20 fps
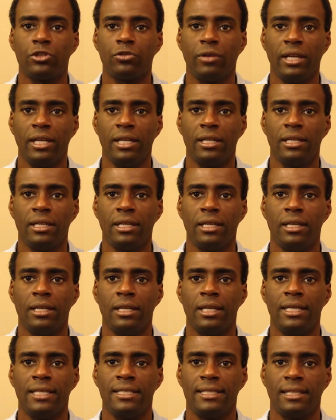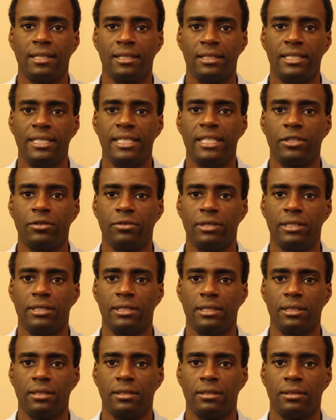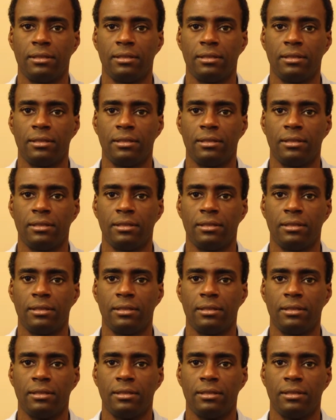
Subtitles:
grade is still decreasing.